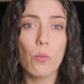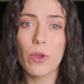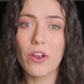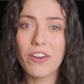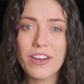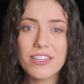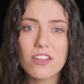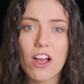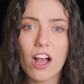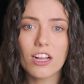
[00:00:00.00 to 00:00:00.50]
we
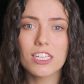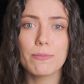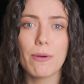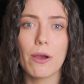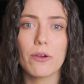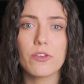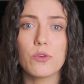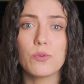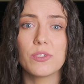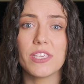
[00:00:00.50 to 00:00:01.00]
already talked
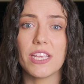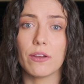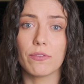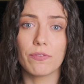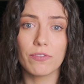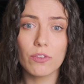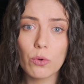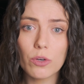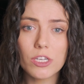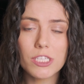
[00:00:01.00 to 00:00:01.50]
about using
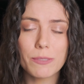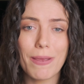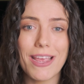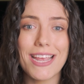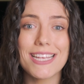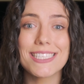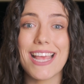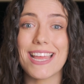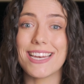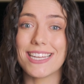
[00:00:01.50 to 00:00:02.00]
floor
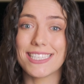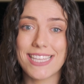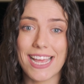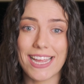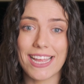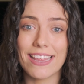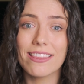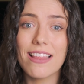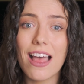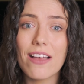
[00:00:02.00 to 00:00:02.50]
space and a
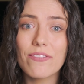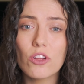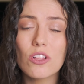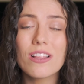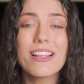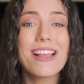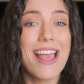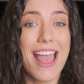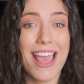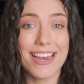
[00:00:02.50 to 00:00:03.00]
second
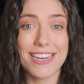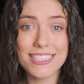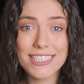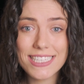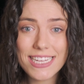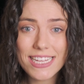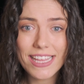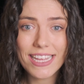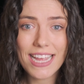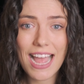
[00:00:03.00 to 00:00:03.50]
level and a
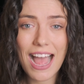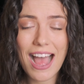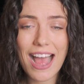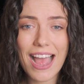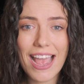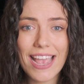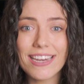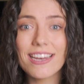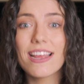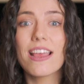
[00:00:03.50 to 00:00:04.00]
ceiling
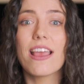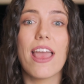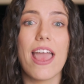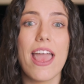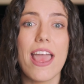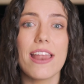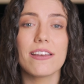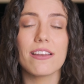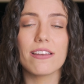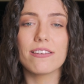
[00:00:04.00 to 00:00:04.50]
hide,
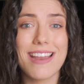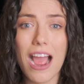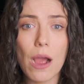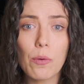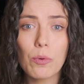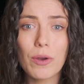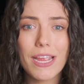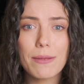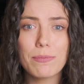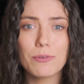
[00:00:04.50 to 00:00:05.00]
and
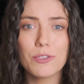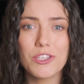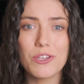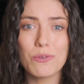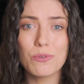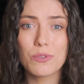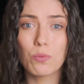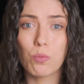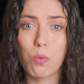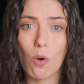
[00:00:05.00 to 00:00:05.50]
now we're able to
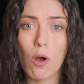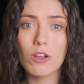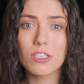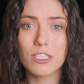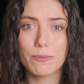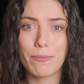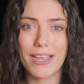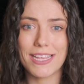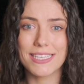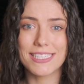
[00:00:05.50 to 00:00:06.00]
use wall
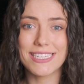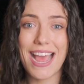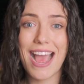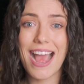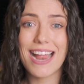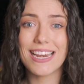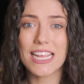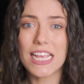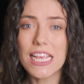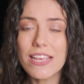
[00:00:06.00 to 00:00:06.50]
space to
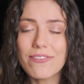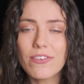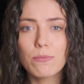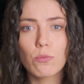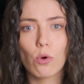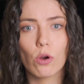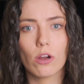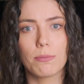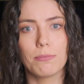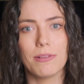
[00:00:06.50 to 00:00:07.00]
add even
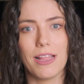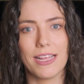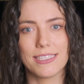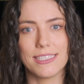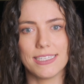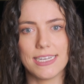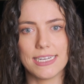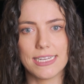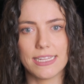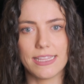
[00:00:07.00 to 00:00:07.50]
more
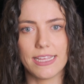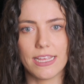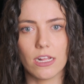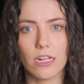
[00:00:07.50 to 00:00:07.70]
complexity to the